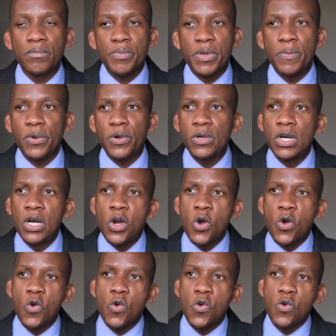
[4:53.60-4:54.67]
people
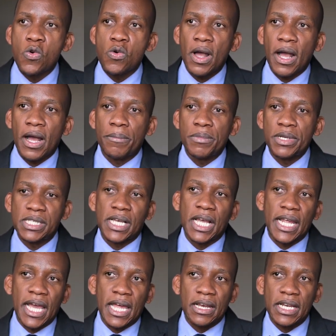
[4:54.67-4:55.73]
who are
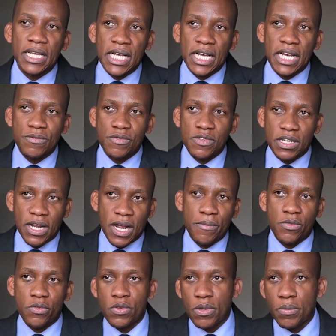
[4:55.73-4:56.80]
basically handling claims that come
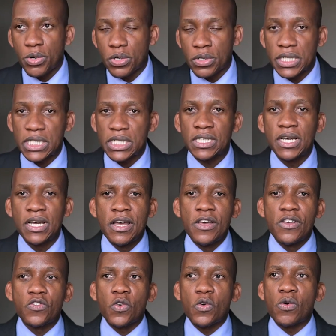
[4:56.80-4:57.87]
through the brokerage.
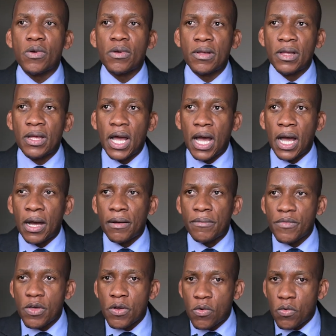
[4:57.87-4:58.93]
So
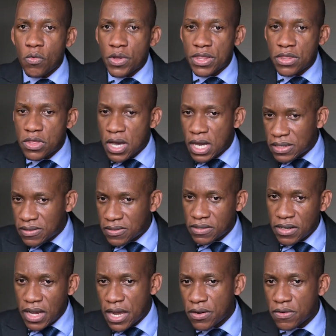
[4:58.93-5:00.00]
with that
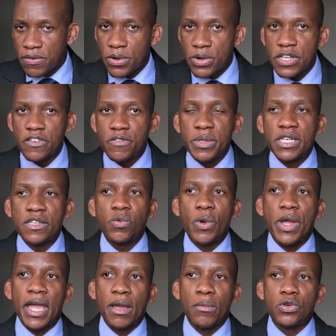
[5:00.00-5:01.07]
kind of arrangement,
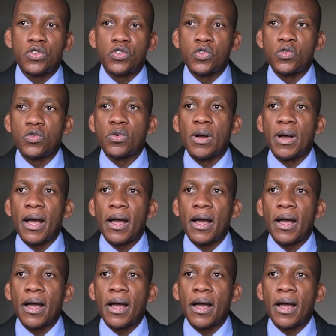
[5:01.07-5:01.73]
we are able to